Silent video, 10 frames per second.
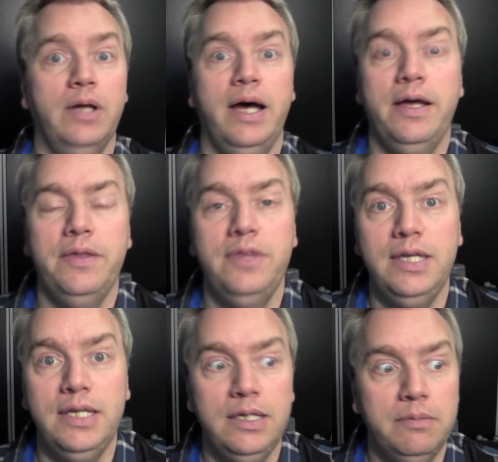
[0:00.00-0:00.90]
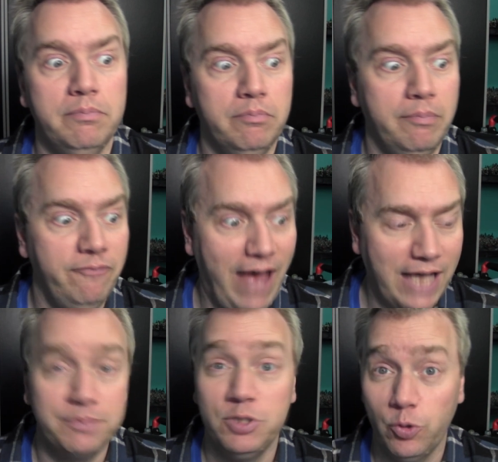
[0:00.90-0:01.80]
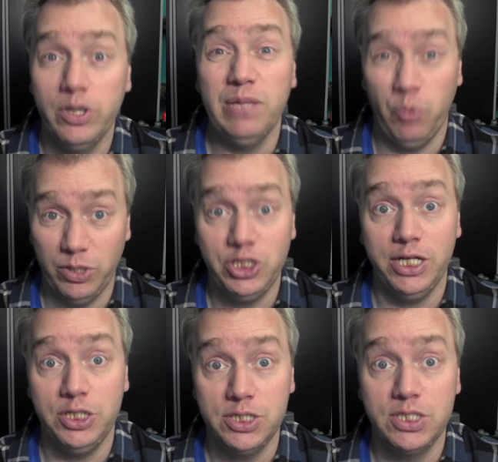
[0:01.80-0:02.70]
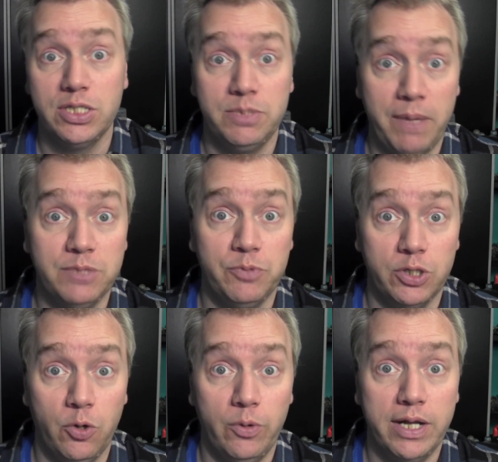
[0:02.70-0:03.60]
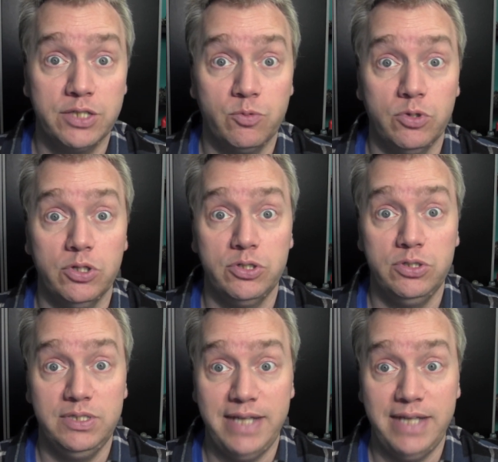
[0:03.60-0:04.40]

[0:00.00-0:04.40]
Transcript: The vast majority of the point changes to the Space Marine Codex were